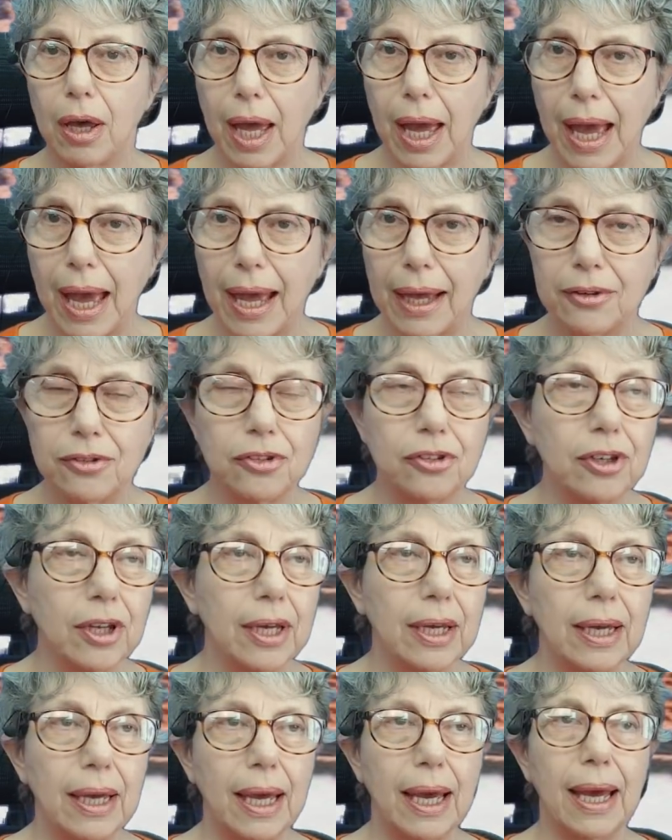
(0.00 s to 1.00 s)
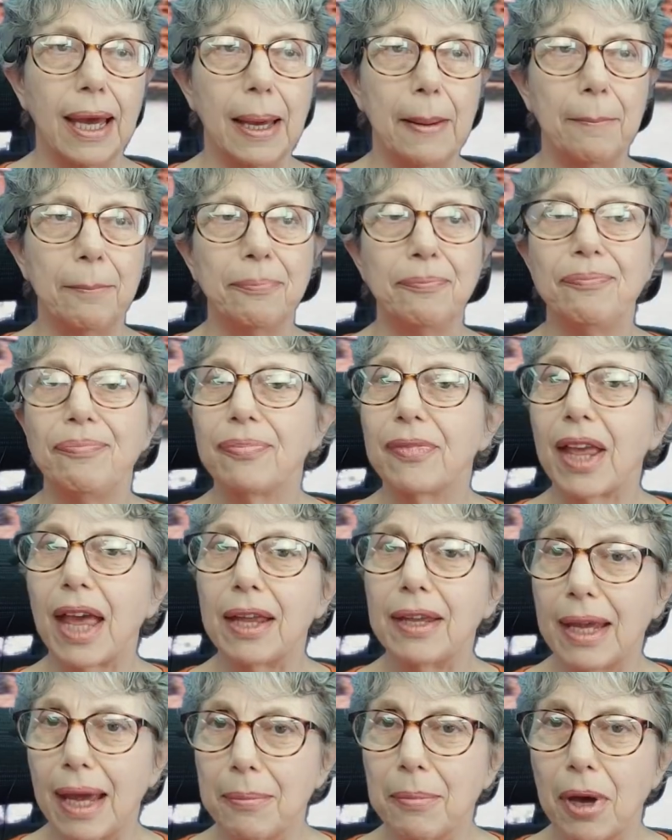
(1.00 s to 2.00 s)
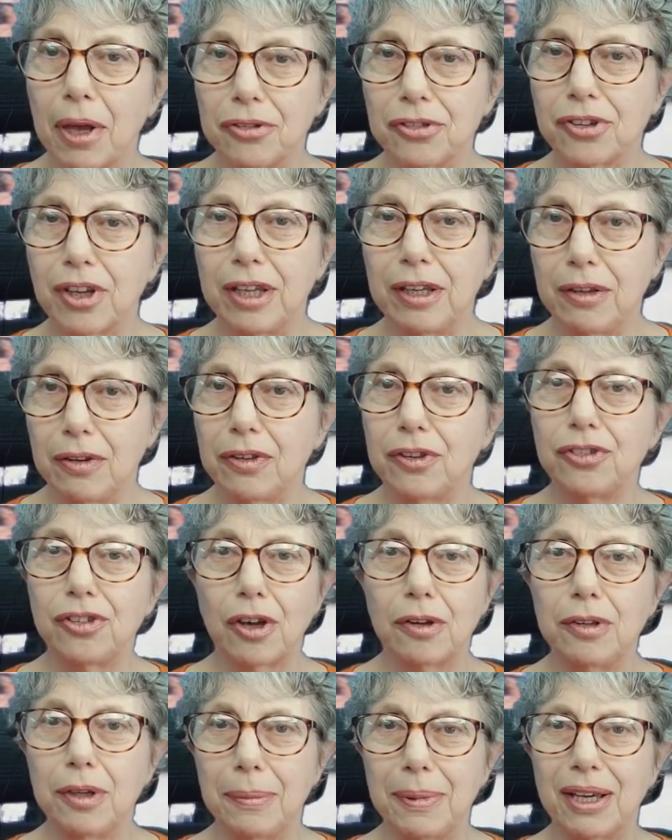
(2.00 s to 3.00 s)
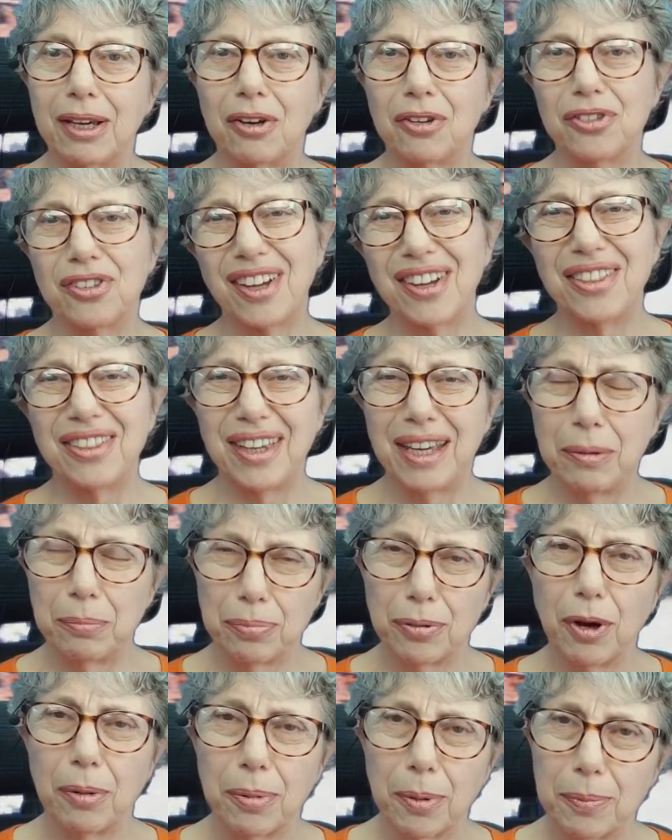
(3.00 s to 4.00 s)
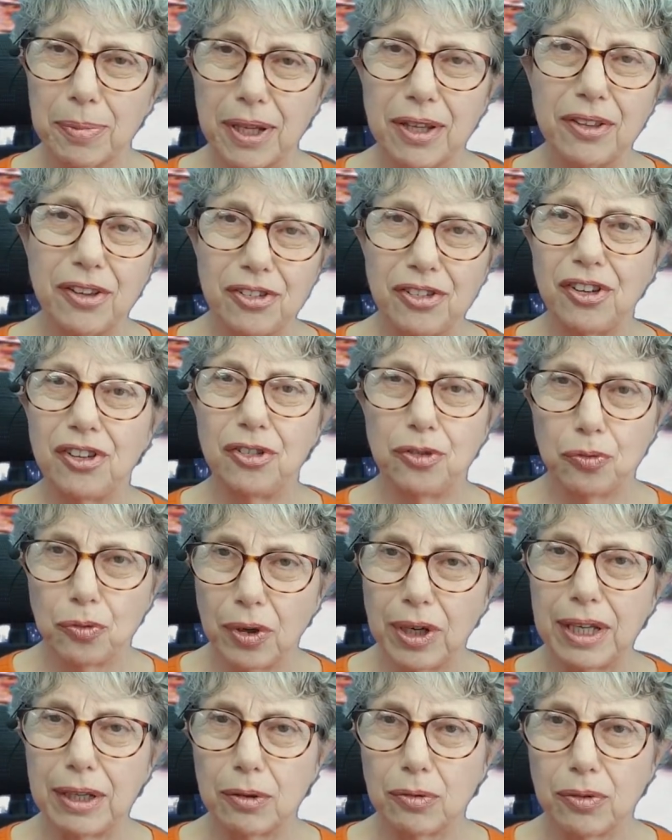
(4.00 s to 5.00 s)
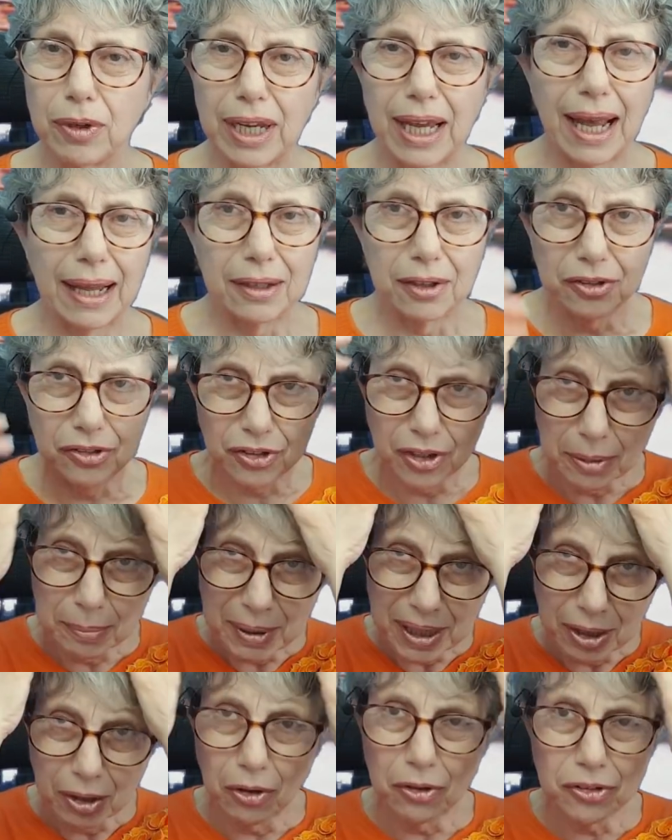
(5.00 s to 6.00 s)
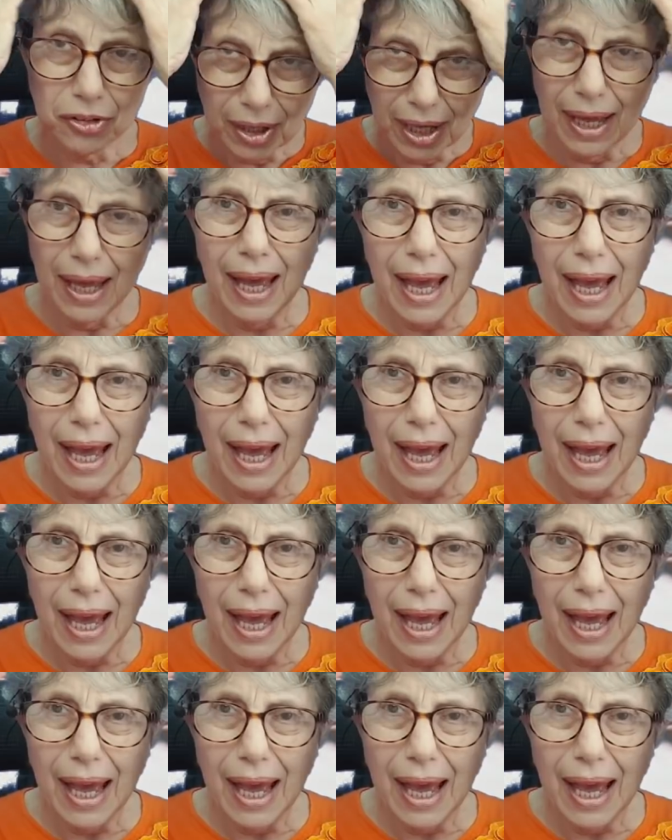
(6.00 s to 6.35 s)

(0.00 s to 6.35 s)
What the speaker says: And I'm asking you this only because I think probably this is real reality, because